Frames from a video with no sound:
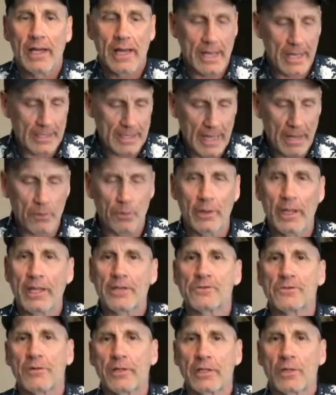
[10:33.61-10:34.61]
and I will
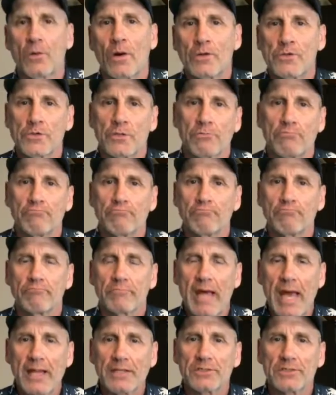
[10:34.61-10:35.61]
answer any question.
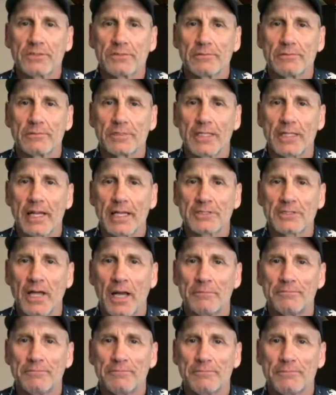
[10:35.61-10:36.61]
Thanks. See you next
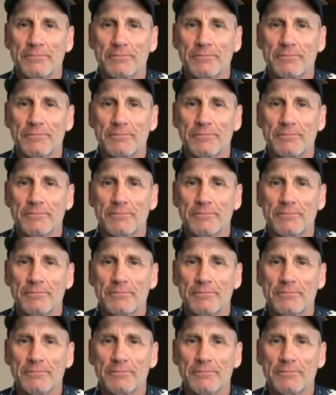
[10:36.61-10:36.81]
time.